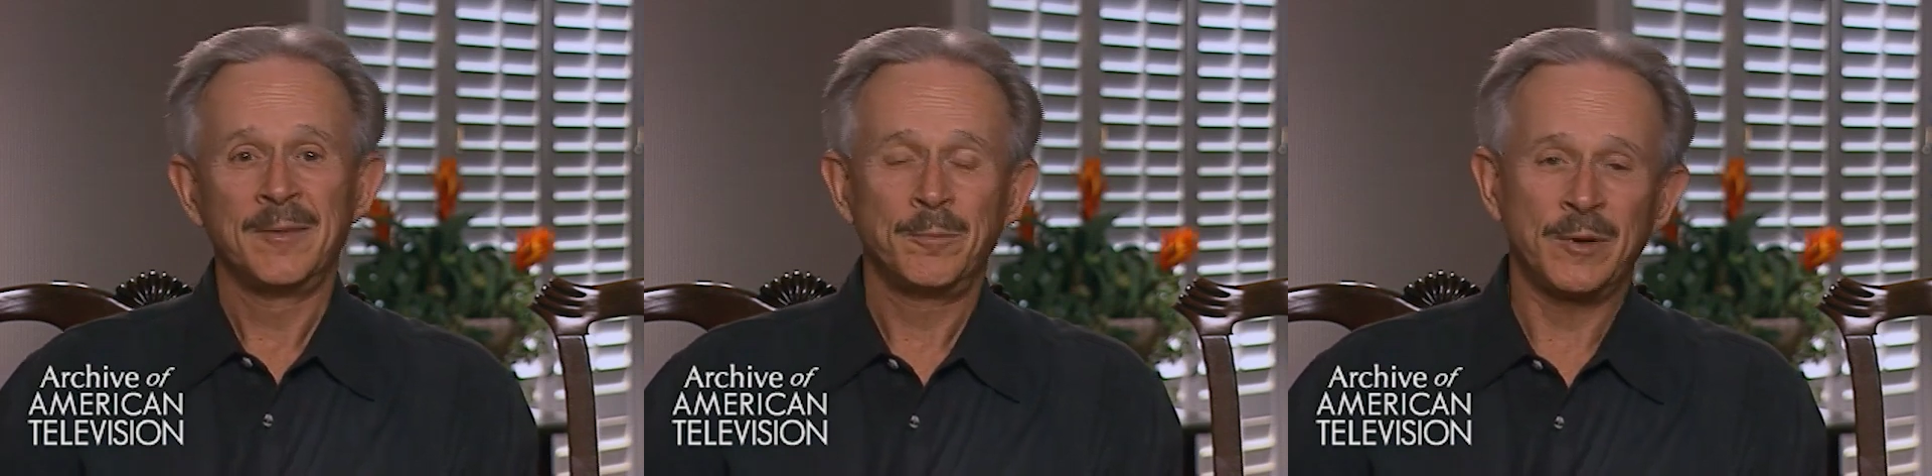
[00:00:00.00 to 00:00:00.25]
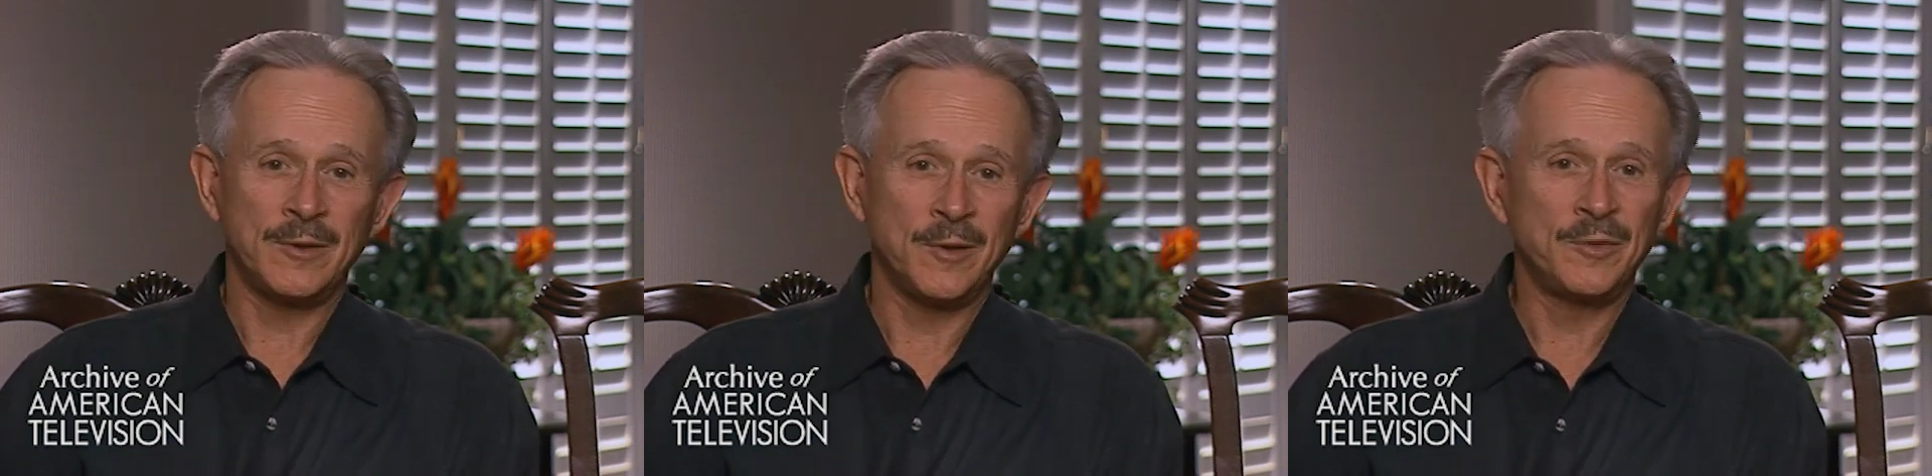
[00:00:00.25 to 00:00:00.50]

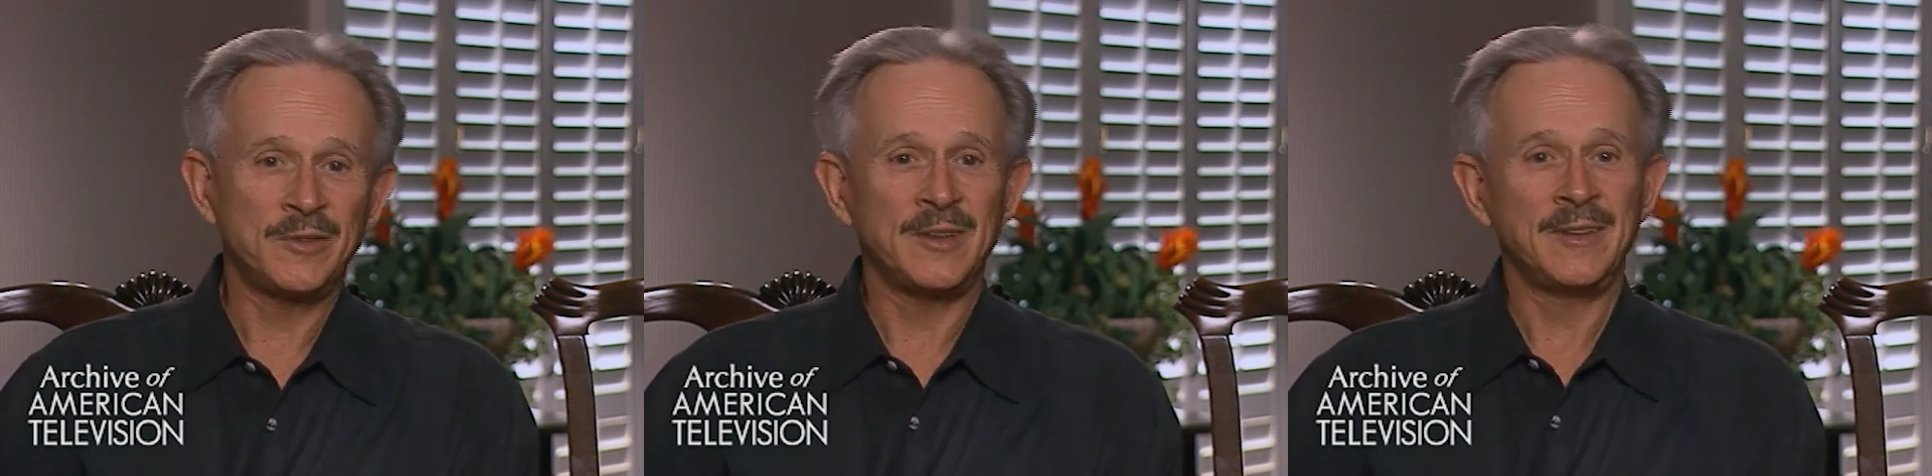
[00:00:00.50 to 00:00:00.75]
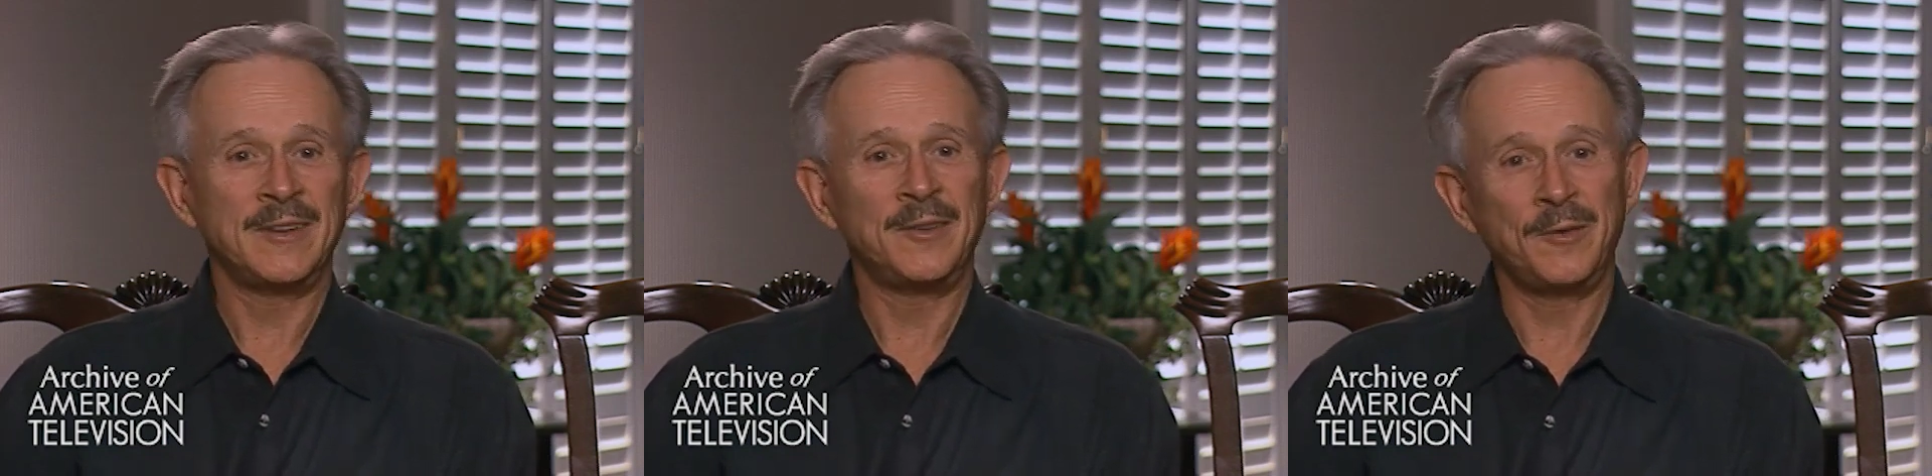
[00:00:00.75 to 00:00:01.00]
produce
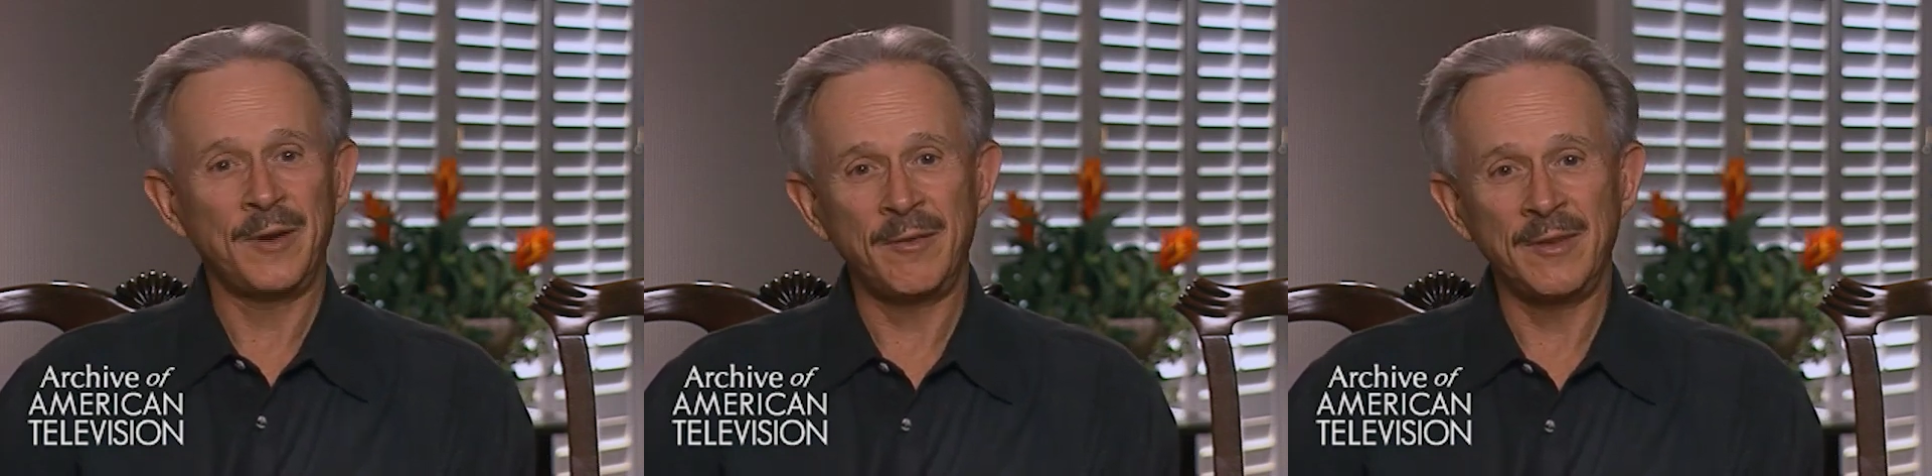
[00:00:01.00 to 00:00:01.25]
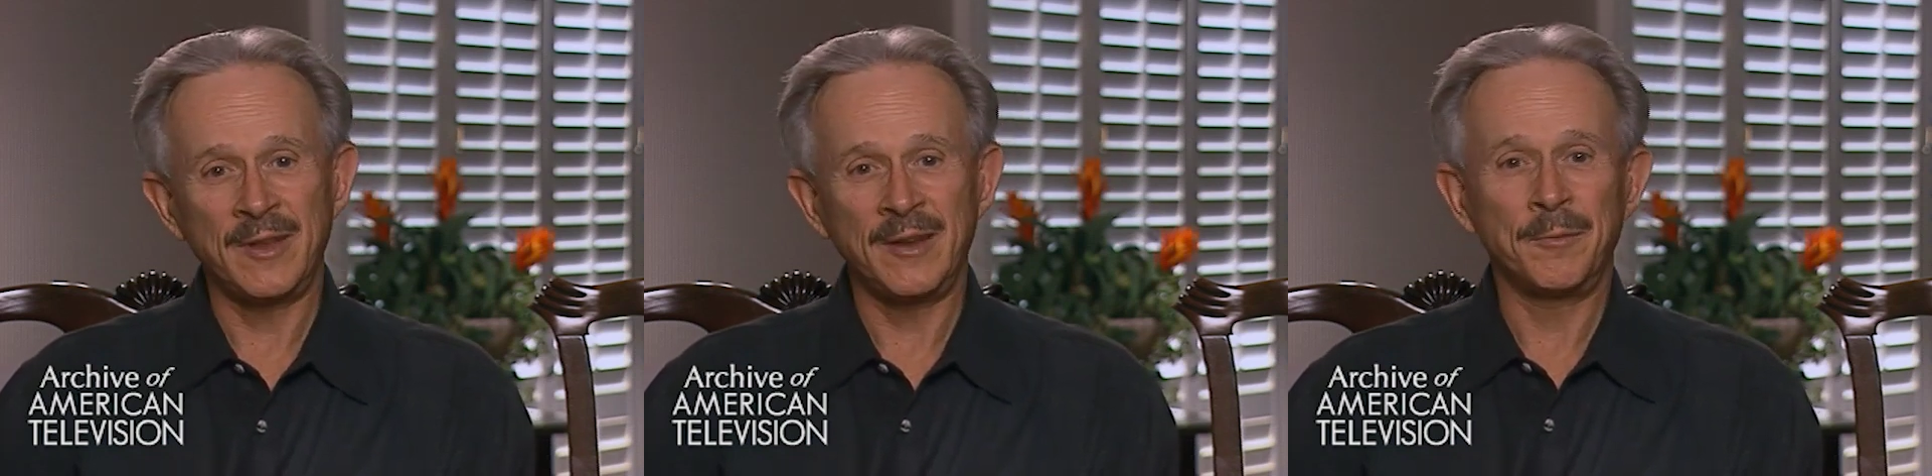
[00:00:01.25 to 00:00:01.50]
it, do everything.